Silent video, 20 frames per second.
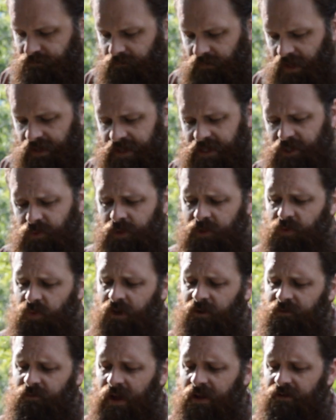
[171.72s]
This one's
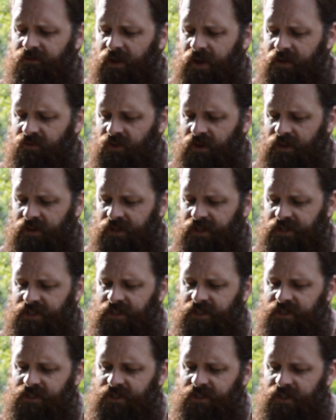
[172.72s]
one of my favorite. This
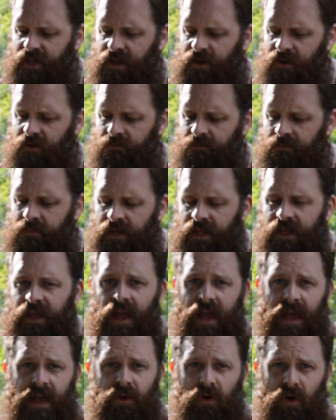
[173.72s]
is their mini
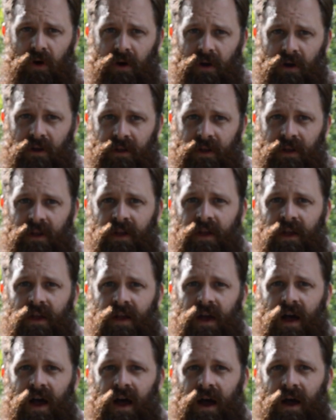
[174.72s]
head hog,
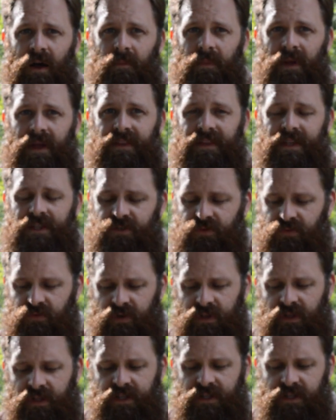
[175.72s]
and this
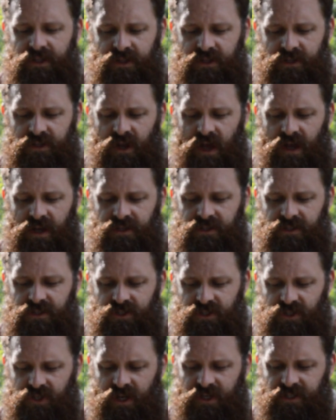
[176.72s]
really does
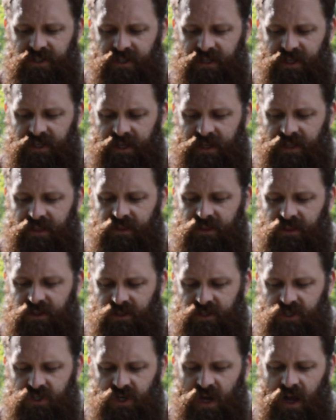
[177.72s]
just get the
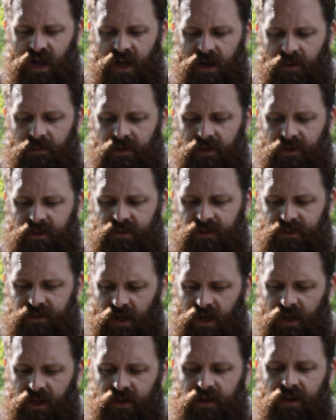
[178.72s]
job
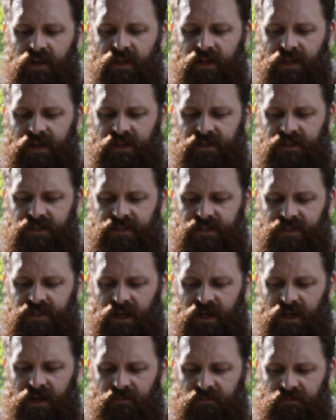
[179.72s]
done. It's
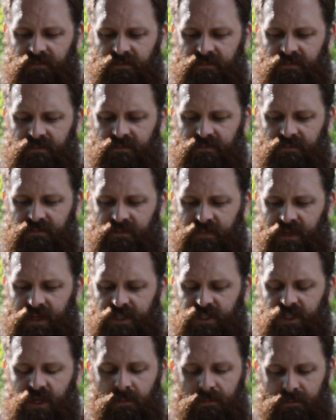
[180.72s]

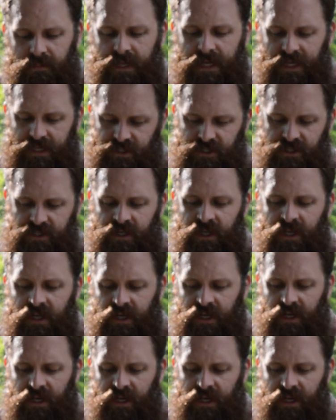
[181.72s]
a beast.